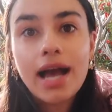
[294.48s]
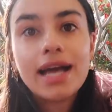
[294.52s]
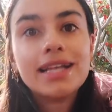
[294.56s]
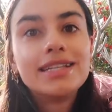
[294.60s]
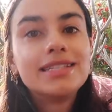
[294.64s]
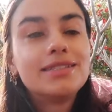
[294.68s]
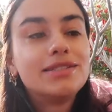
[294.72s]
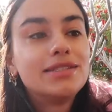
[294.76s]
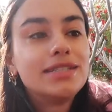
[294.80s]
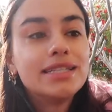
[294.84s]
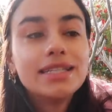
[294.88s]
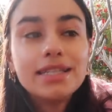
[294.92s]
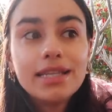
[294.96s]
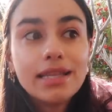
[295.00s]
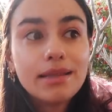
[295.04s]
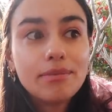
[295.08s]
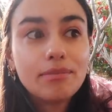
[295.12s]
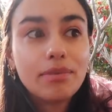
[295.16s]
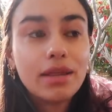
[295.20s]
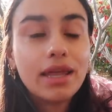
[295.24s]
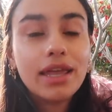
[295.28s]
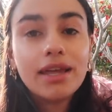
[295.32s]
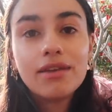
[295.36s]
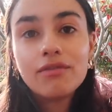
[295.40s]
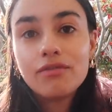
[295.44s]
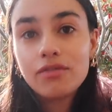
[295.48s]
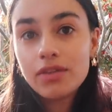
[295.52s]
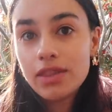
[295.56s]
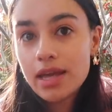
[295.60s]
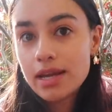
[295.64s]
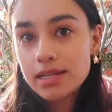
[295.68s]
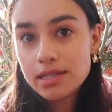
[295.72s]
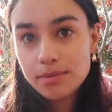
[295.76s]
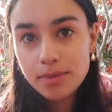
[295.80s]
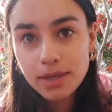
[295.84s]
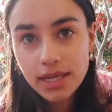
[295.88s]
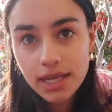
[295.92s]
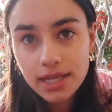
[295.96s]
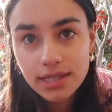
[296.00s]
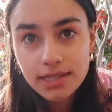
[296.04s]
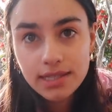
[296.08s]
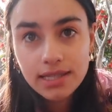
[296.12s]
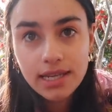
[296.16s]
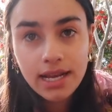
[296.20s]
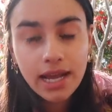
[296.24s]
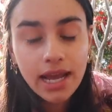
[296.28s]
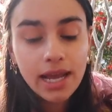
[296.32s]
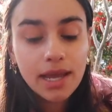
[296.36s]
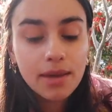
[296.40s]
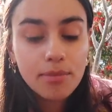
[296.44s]
I didn't plan for that to be
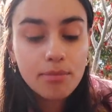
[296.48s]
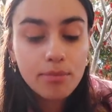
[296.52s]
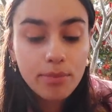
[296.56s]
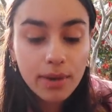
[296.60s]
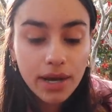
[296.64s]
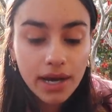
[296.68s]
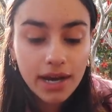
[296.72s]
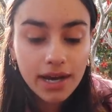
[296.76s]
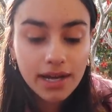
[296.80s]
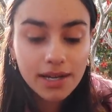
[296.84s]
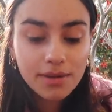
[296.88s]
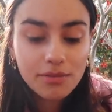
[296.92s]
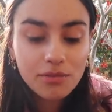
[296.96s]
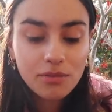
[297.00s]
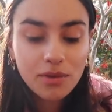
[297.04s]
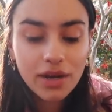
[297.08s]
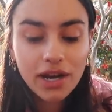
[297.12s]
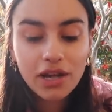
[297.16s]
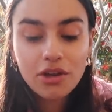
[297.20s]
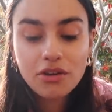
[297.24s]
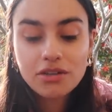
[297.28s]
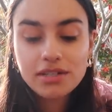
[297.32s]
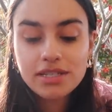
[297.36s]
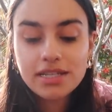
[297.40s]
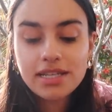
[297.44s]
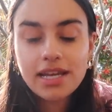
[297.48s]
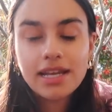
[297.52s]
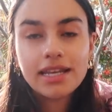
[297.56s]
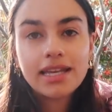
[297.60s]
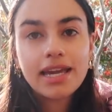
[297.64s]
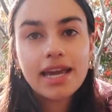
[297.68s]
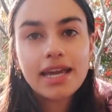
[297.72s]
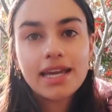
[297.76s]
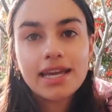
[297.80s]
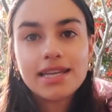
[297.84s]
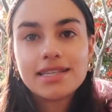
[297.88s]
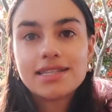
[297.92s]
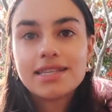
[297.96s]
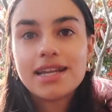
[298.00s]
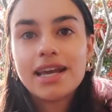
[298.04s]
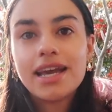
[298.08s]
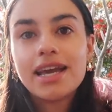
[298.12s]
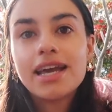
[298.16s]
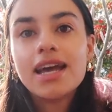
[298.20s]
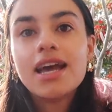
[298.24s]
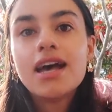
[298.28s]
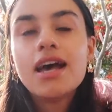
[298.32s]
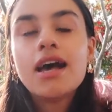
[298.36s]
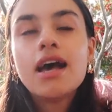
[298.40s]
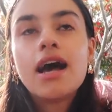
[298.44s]
yesterday, but when I got to 10k
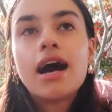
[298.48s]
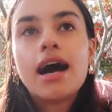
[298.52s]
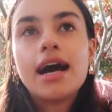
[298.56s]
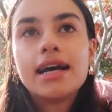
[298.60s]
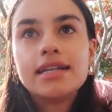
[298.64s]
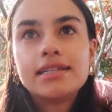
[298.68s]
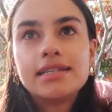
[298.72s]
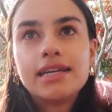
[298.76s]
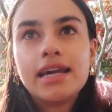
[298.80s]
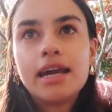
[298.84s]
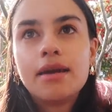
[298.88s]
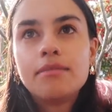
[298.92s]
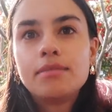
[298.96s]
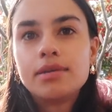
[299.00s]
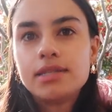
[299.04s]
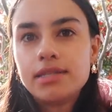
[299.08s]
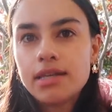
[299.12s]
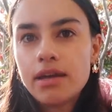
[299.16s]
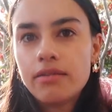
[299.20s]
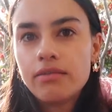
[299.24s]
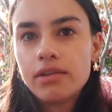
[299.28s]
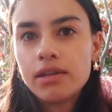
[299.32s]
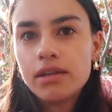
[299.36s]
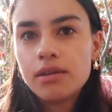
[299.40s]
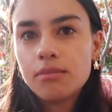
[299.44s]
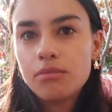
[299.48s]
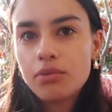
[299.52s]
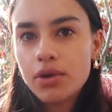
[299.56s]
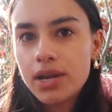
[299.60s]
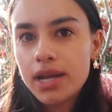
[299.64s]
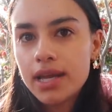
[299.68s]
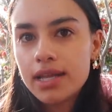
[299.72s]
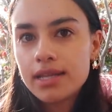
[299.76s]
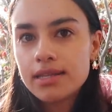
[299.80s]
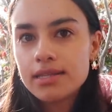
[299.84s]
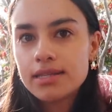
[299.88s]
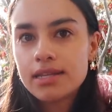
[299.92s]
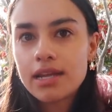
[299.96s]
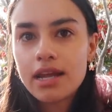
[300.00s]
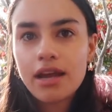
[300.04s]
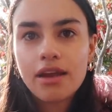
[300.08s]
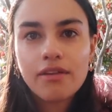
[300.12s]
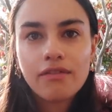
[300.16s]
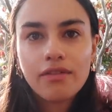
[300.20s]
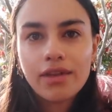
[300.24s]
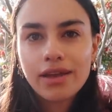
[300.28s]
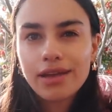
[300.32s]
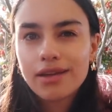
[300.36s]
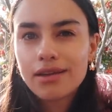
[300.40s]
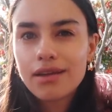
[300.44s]
yesterday, I DM'd 7 brands that
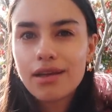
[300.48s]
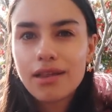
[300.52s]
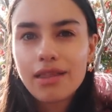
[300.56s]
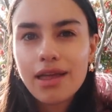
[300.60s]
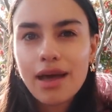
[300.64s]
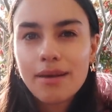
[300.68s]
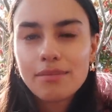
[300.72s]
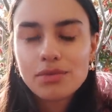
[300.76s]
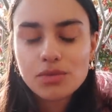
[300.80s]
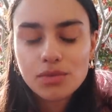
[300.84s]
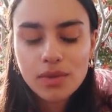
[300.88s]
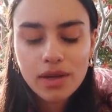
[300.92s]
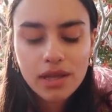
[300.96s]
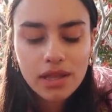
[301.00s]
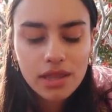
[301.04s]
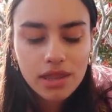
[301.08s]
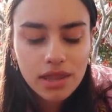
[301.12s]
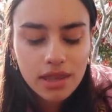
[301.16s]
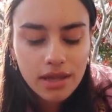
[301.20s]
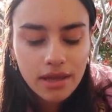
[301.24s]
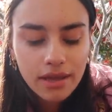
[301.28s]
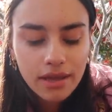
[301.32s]
I've like collabed with.